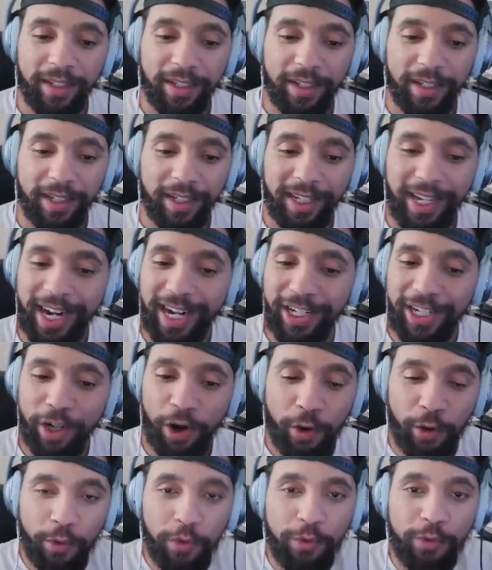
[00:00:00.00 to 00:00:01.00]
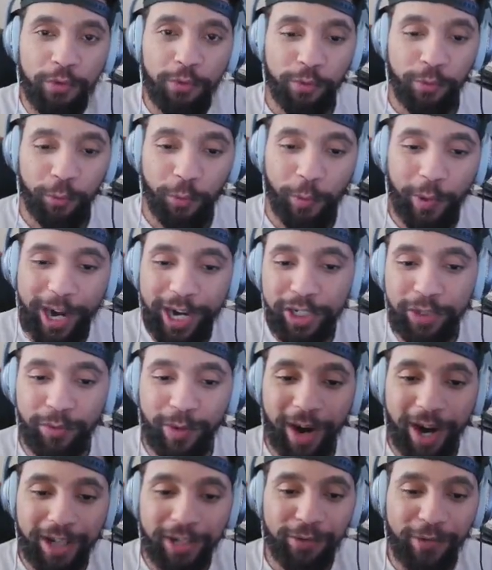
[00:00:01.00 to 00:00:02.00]
He ain't no Where's
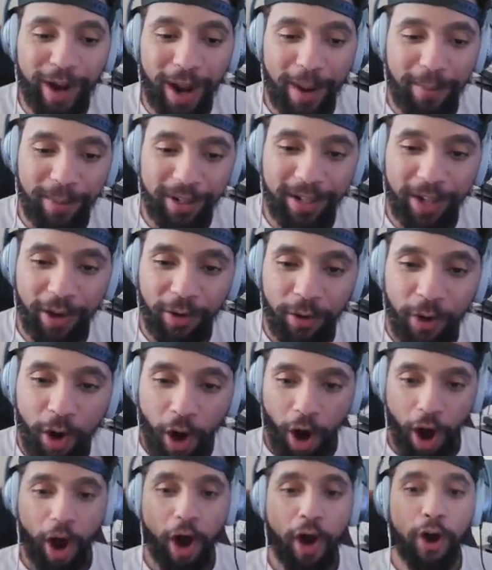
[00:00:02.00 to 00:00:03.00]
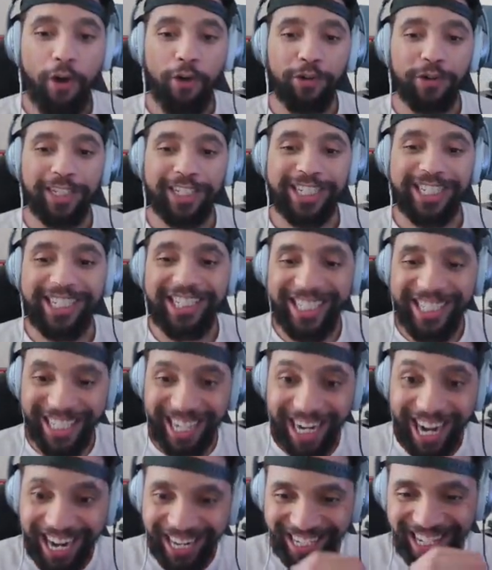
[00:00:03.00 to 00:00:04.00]
Roger Rabbit? No. Holy
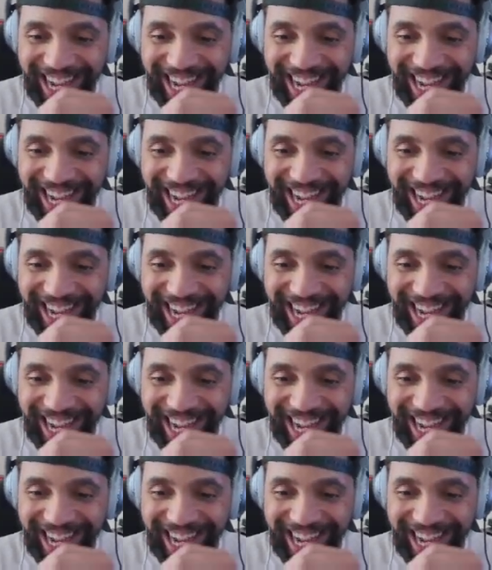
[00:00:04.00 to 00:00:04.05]
shit!